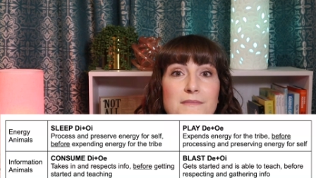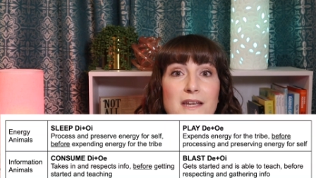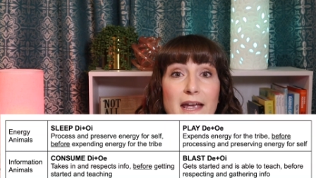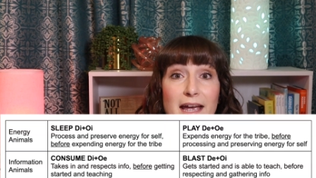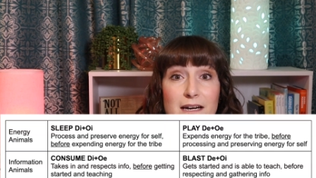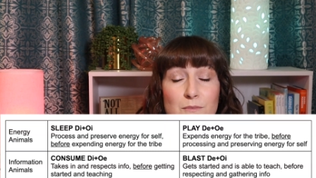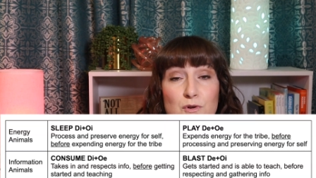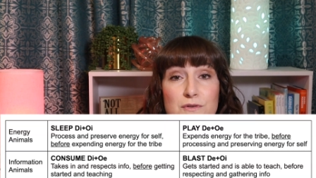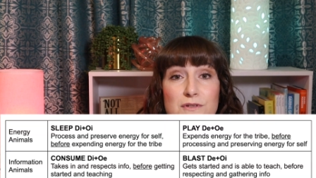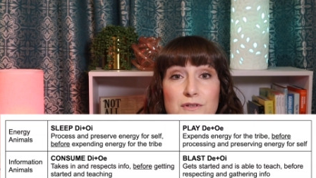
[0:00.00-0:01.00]
the
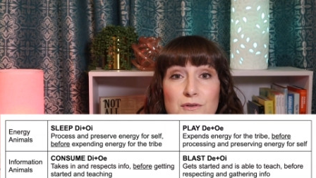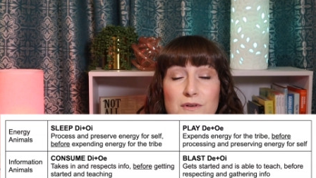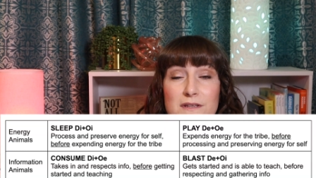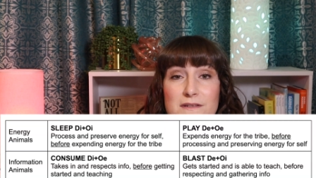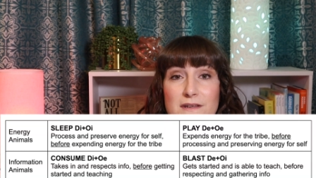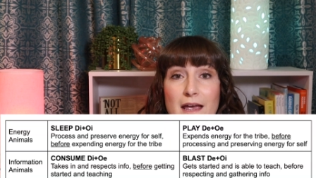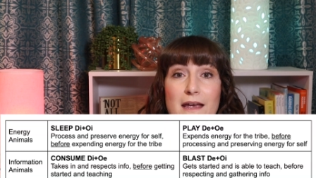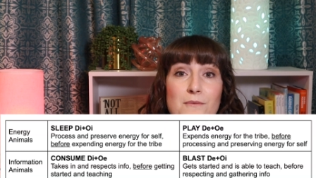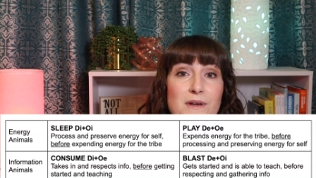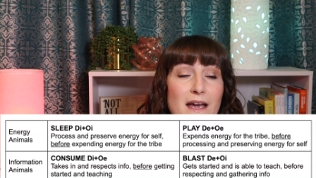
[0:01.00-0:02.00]
animals. You can
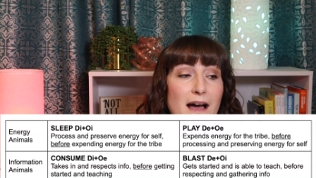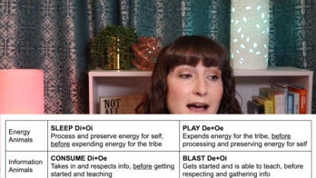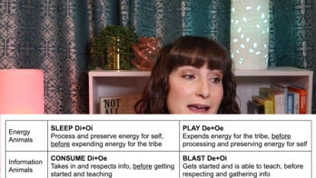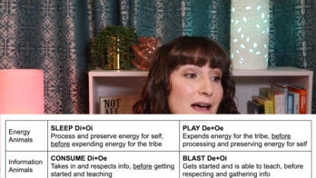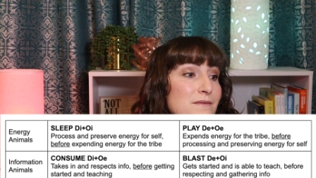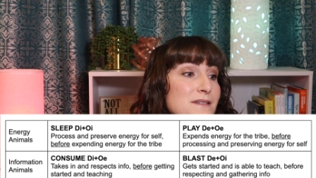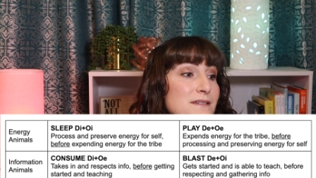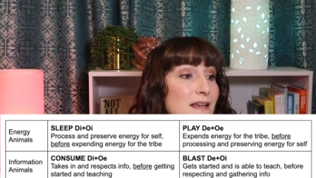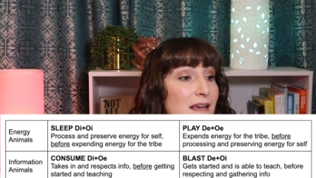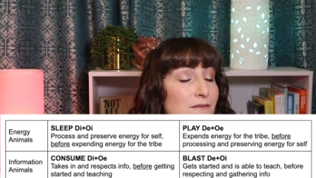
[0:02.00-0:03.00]
say I have
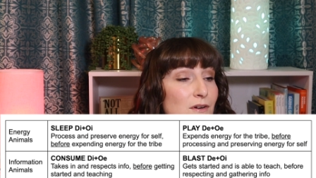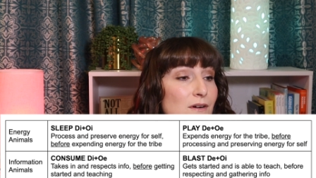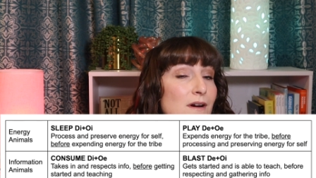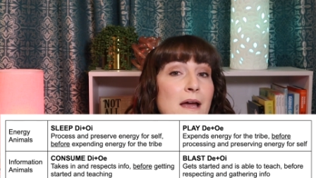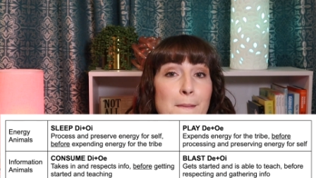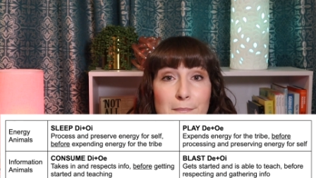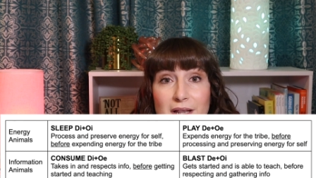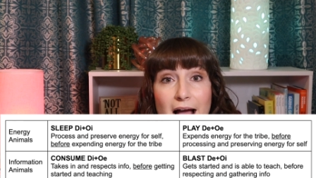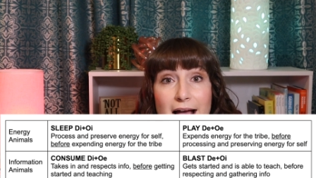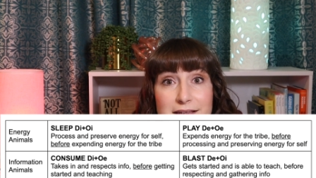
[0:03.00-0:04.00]
savior
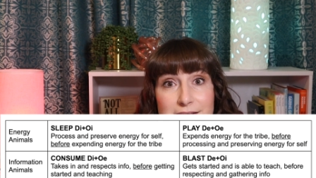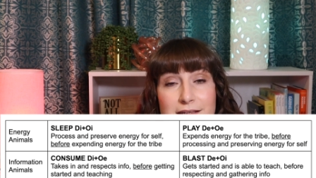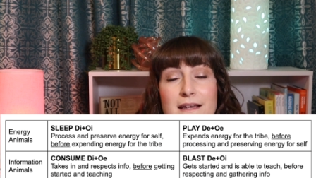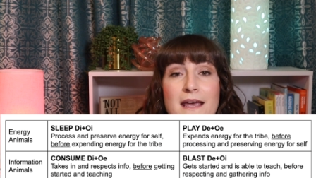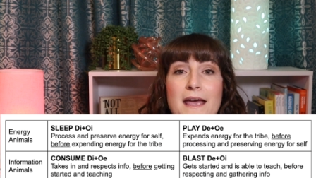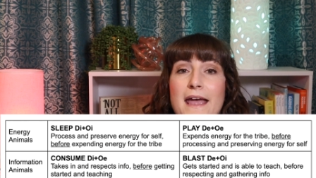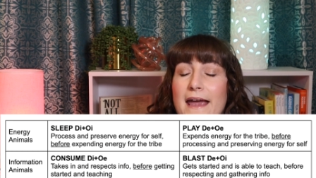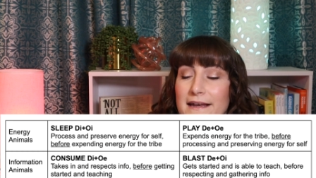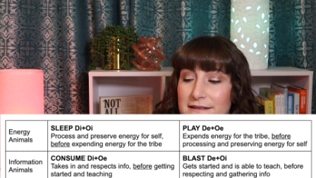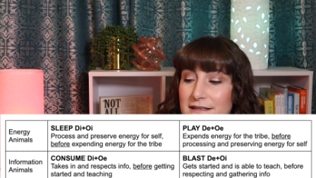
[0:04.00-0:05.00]
blast
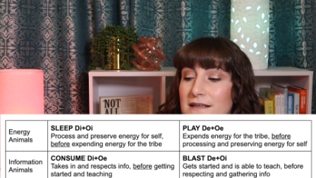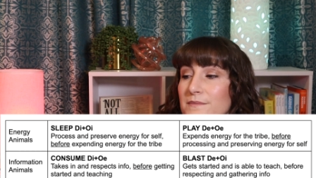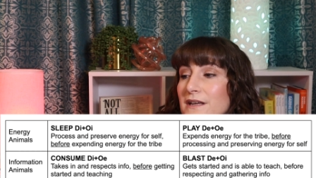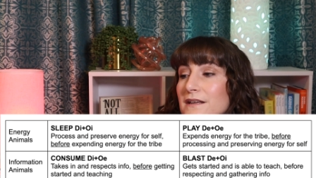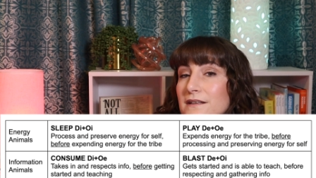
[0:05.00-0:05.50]
and demon